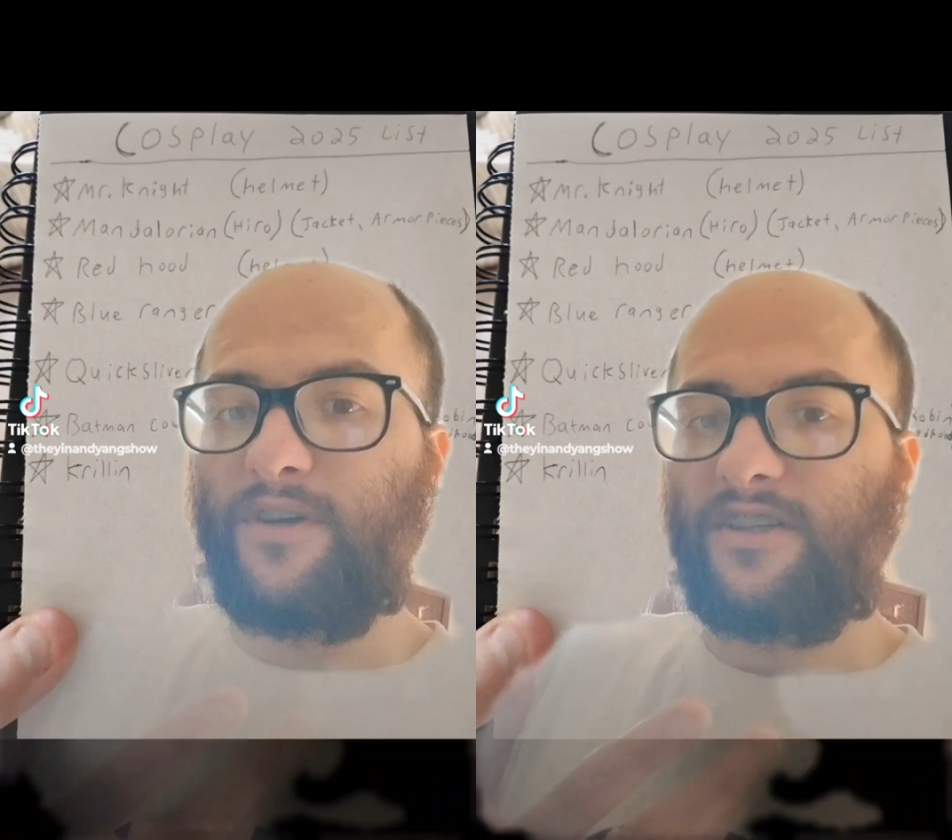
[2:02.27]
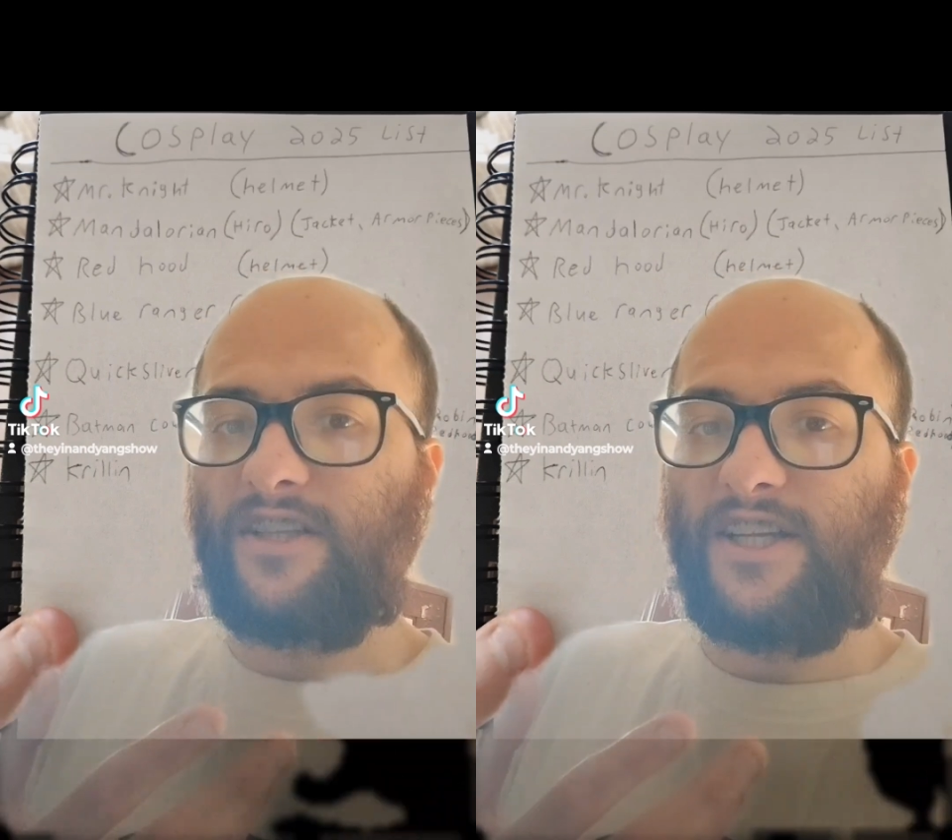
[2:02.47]

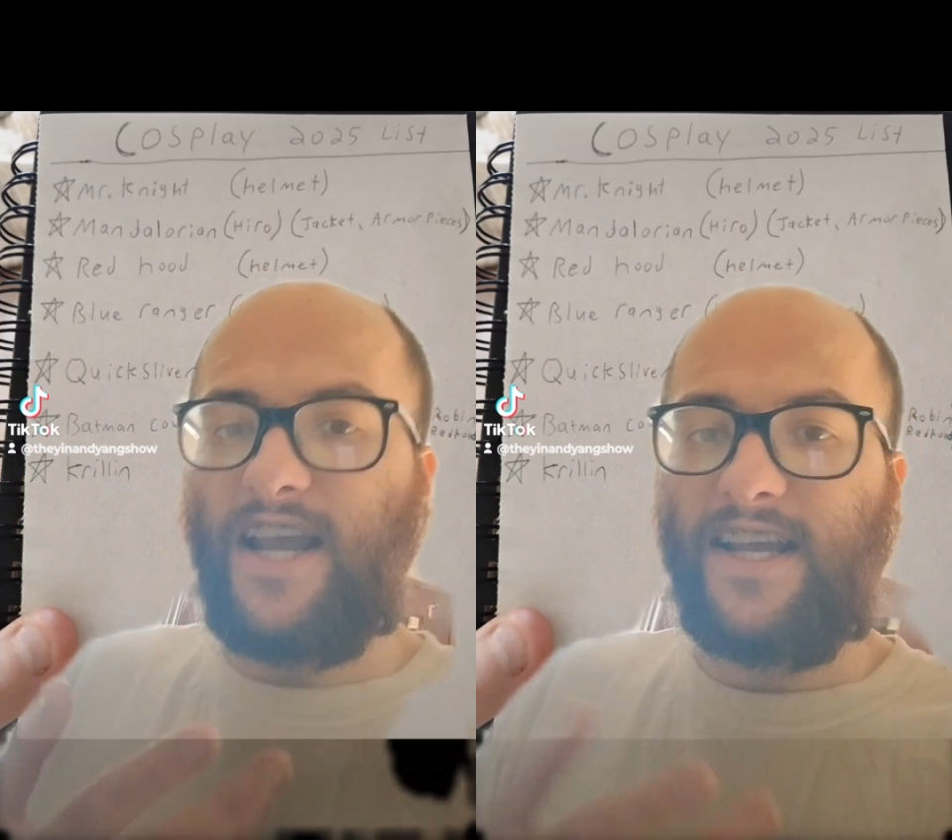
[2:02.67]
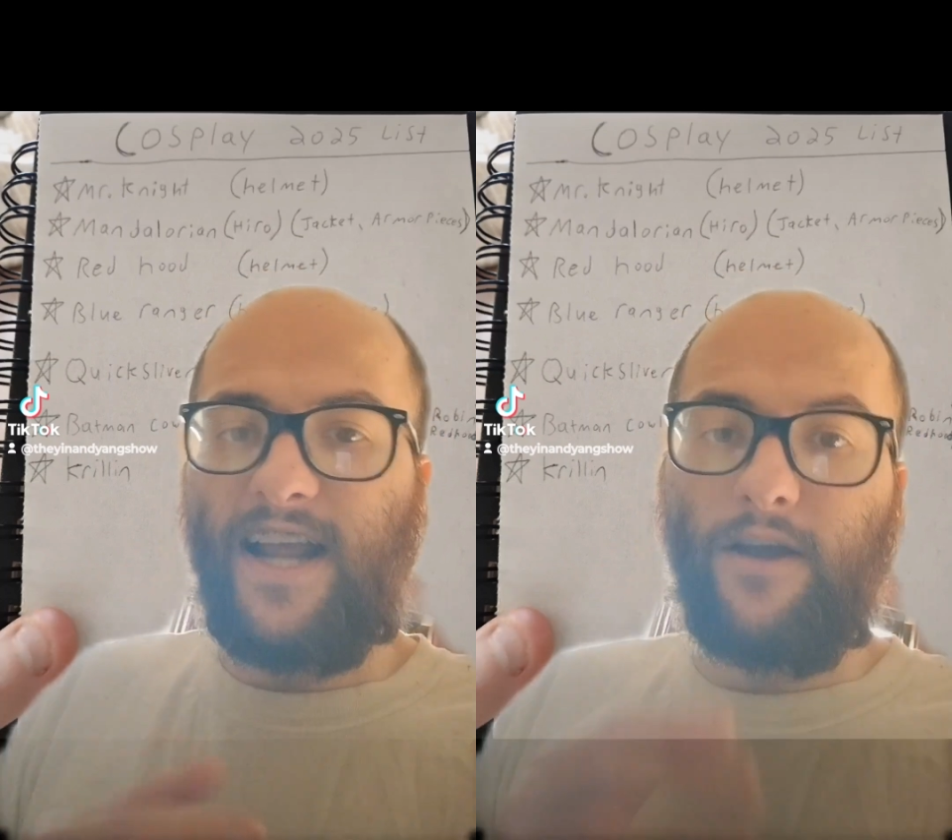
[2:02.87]
because the
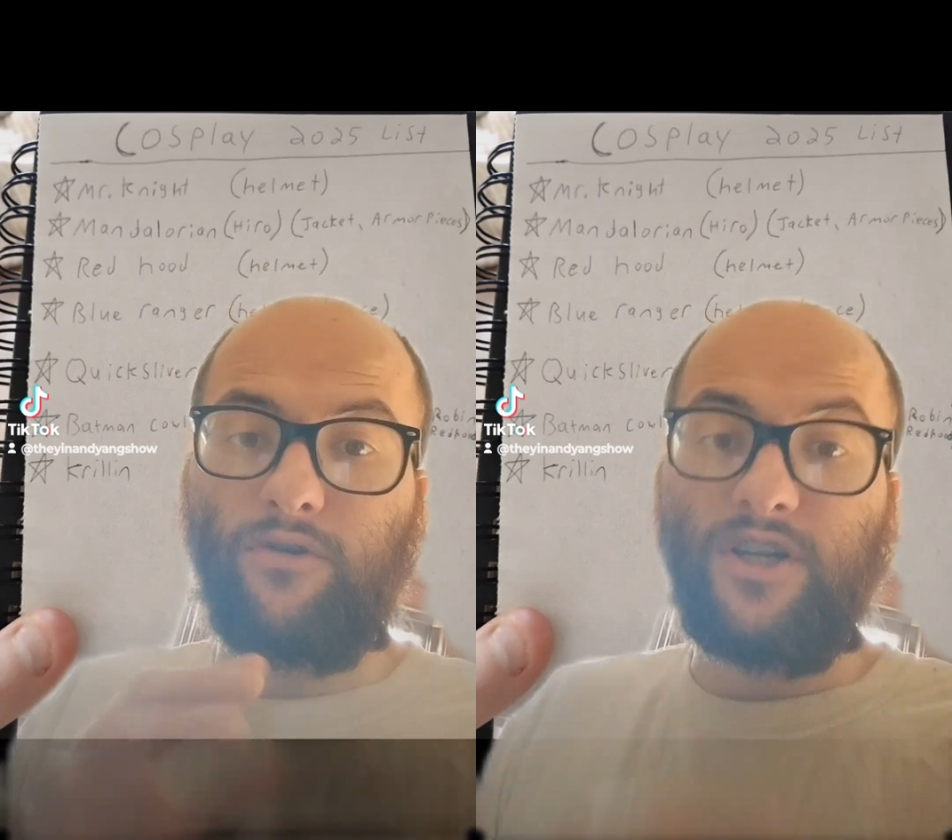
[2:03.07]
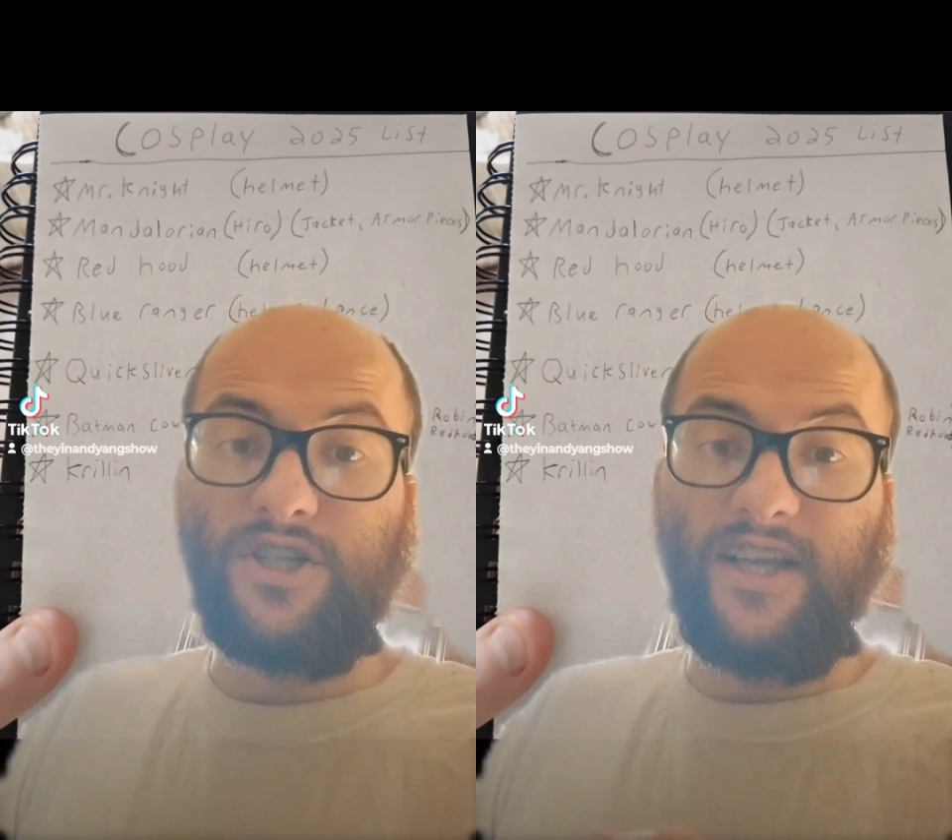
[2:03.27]
jacket I
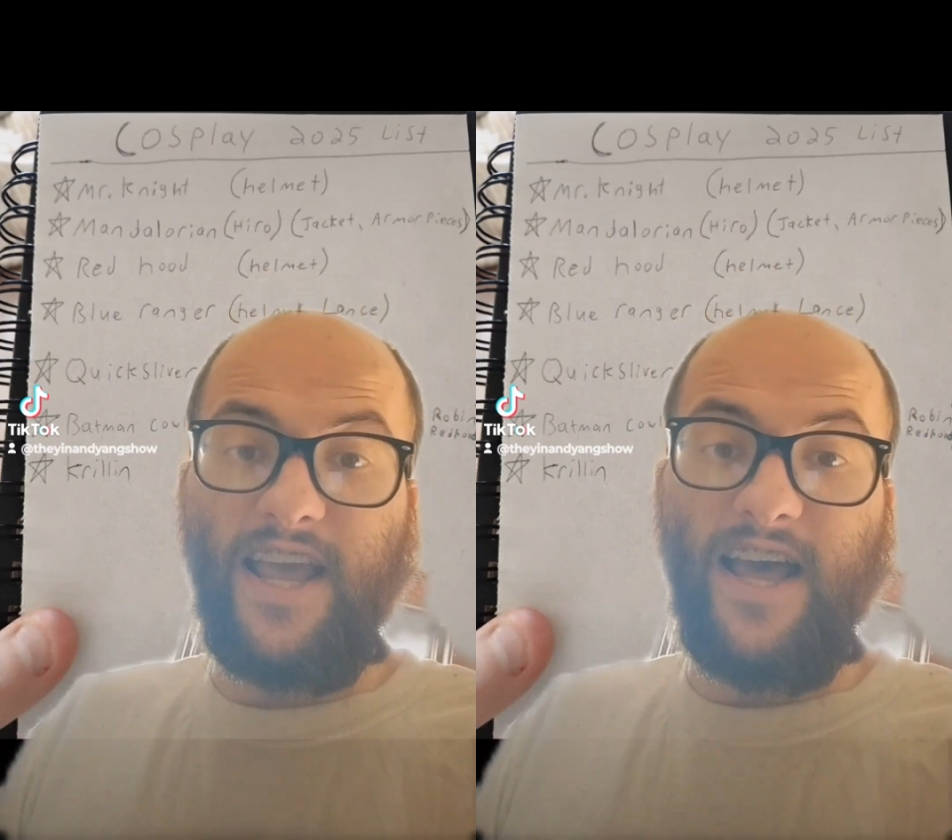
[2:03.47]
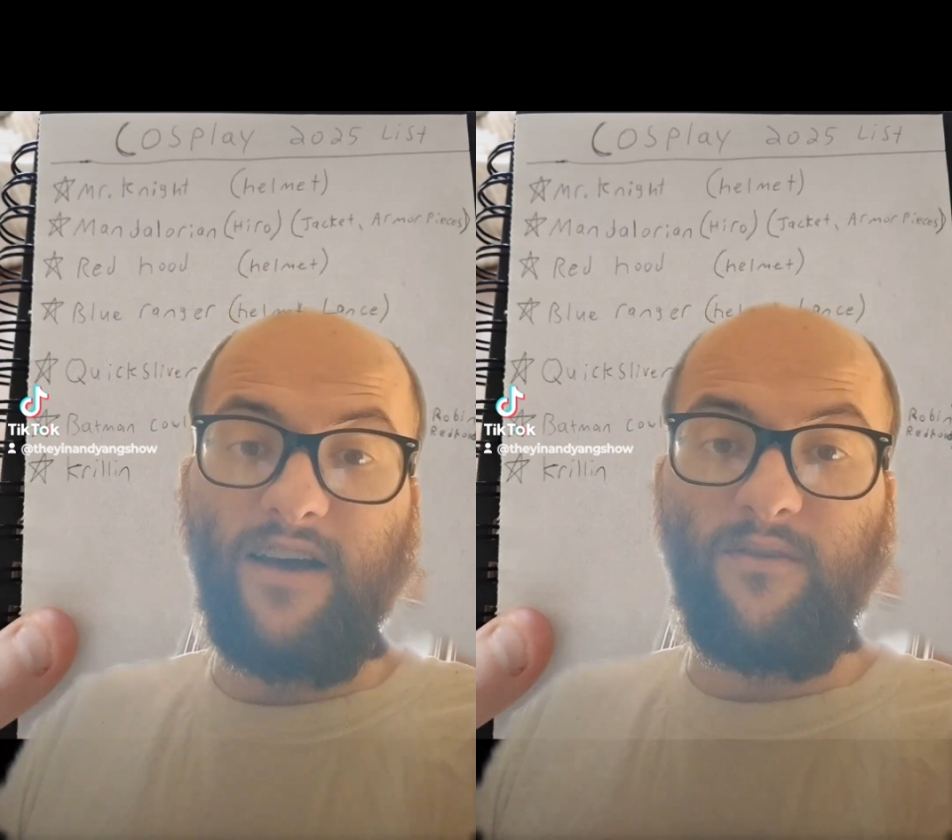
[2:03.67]

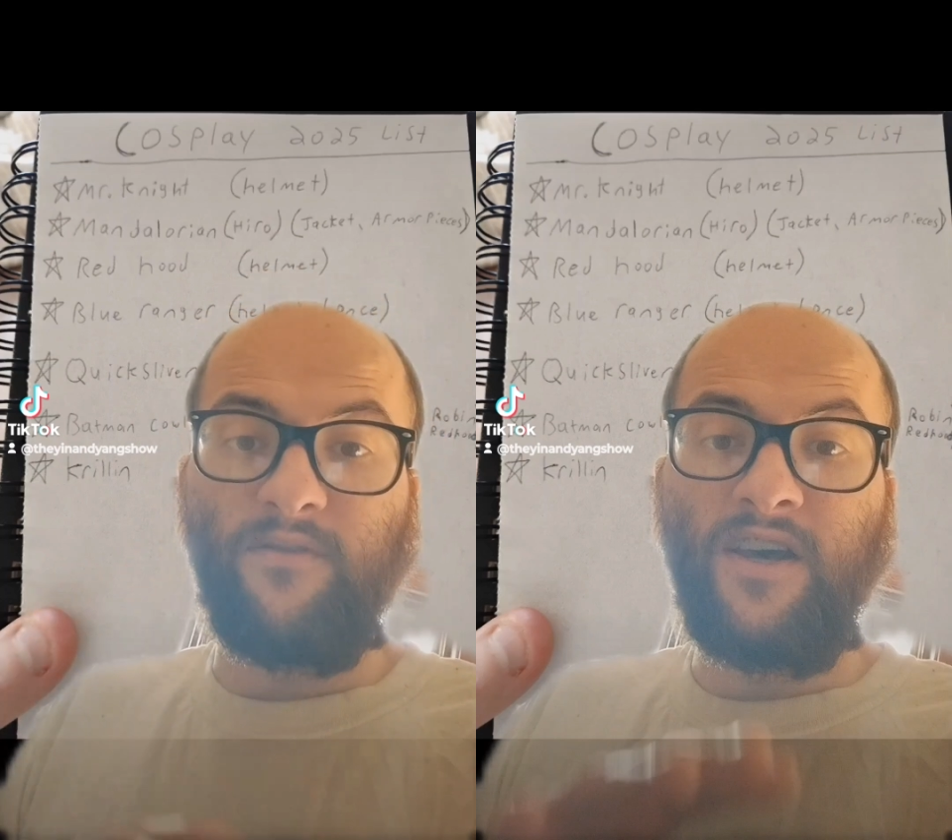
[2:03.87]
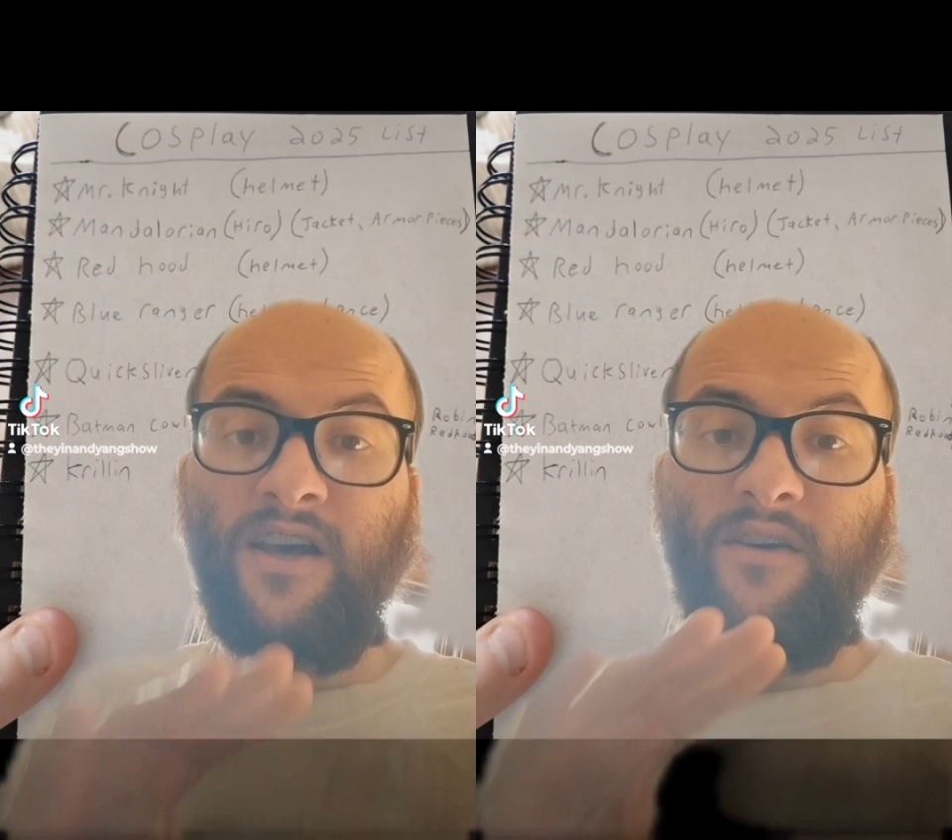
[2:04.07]
originally
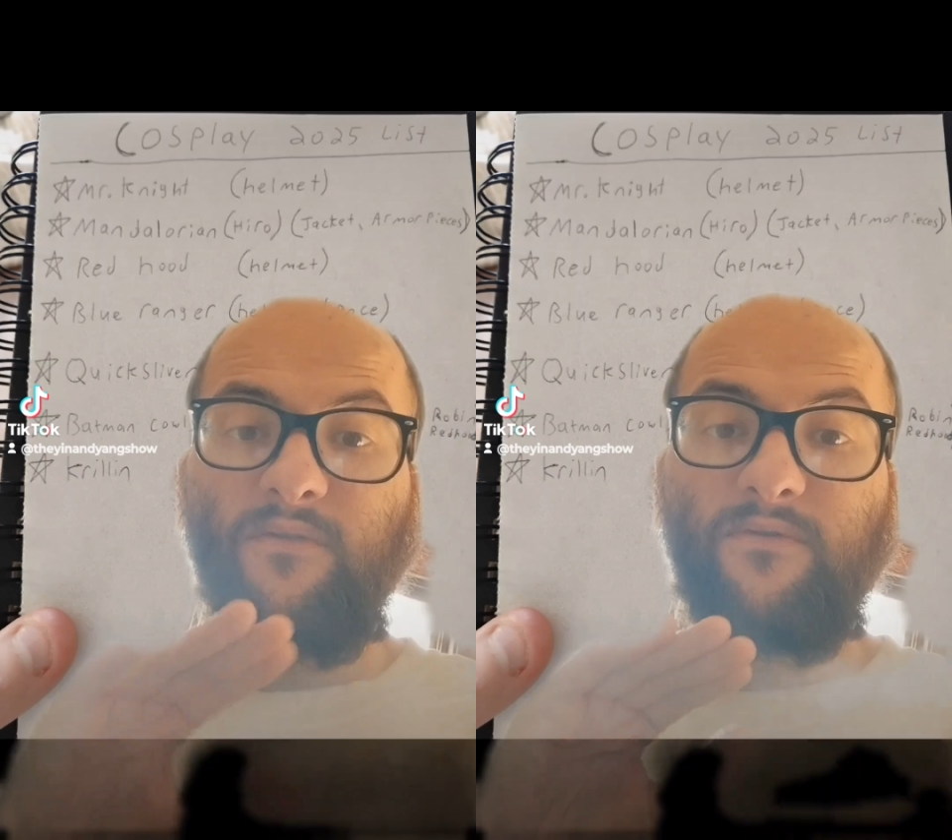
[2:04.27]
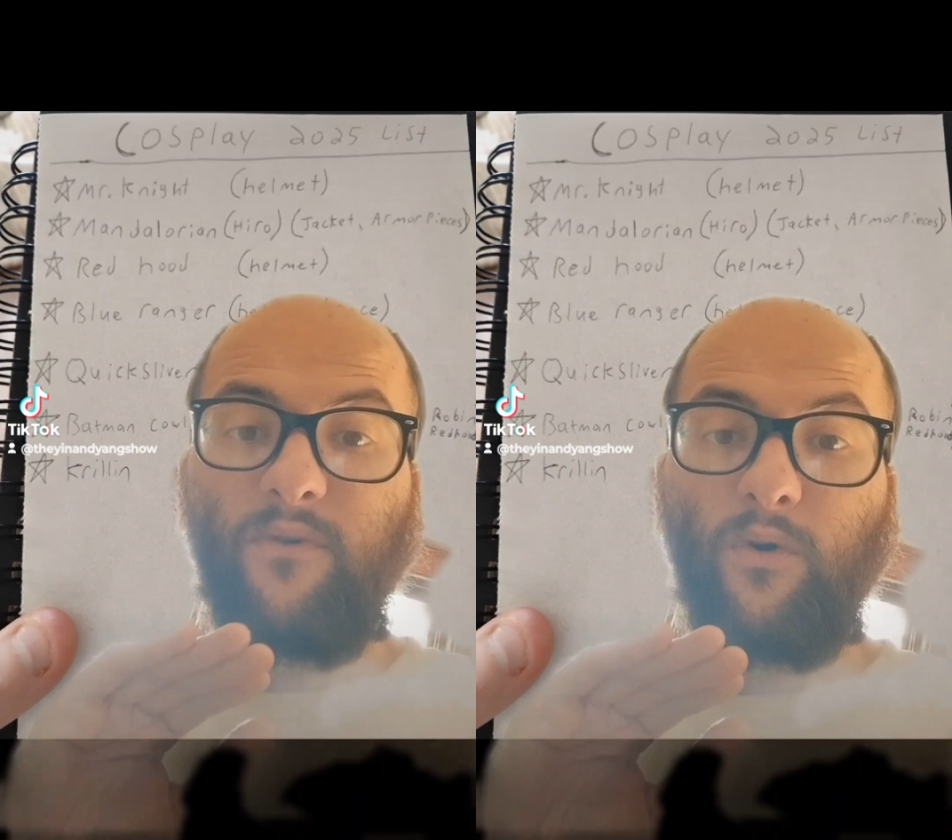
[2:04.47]
have
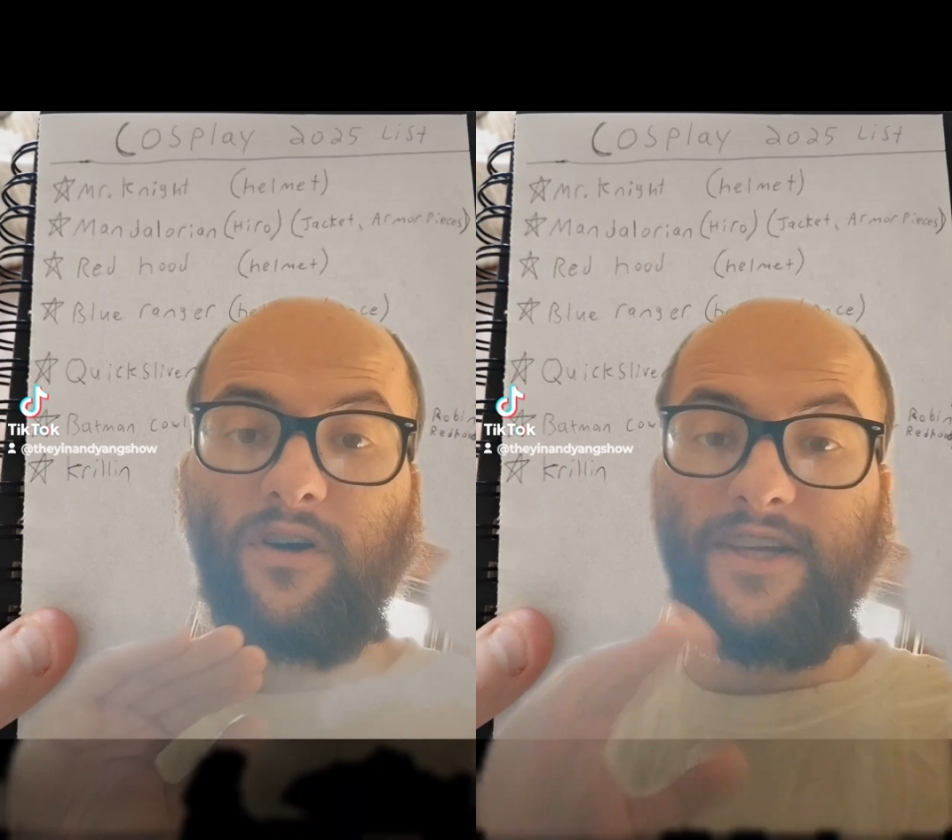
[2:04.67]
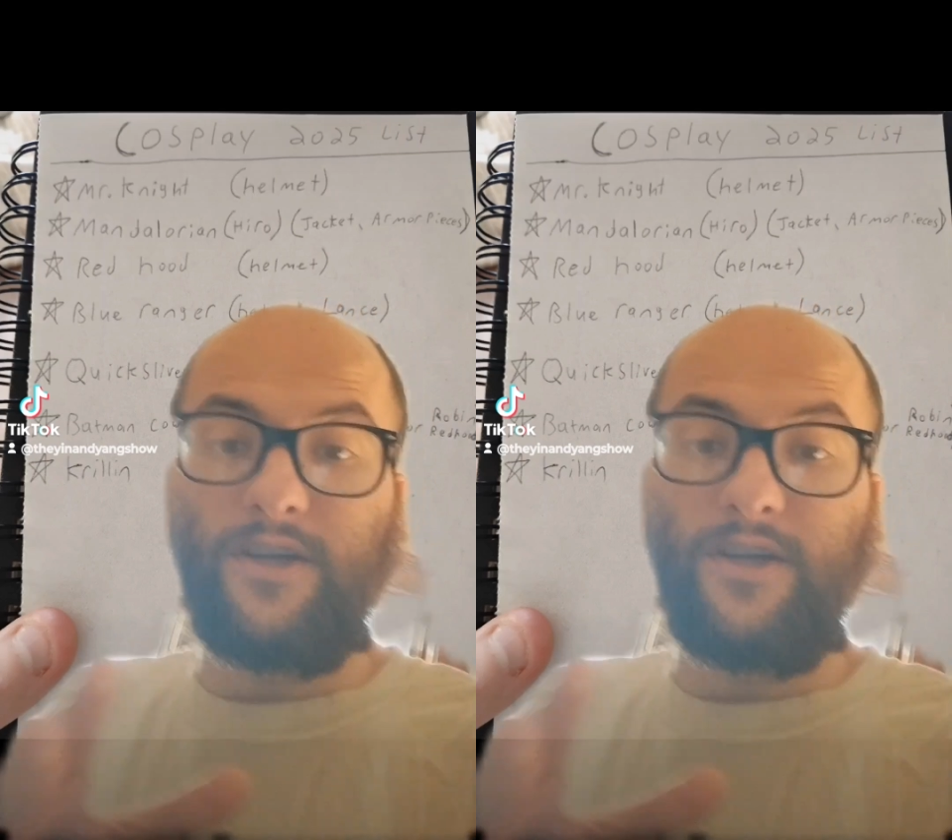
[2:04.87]
for